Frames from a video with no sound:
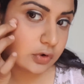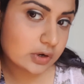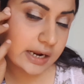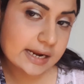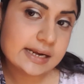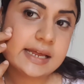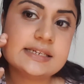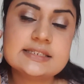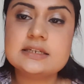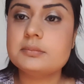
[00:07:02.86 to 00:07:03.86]
for
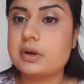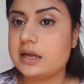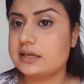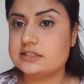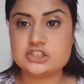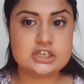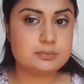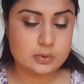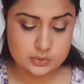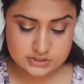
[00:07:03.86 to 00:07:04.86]
highlighting my
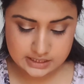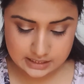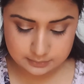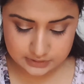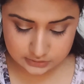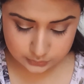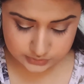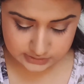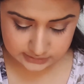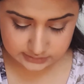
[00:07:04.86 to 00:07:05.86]
cheekbones, I'll be
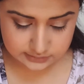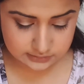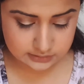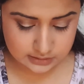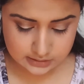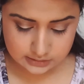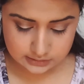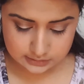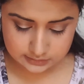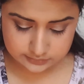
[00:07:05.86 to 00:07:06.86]
using the
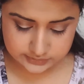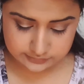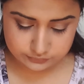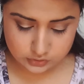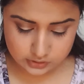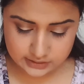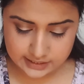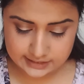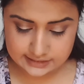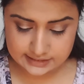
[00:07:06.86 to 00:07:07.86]
Revlon
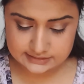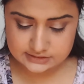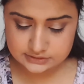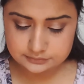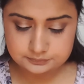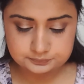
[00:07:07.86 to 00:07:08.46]
highlighter,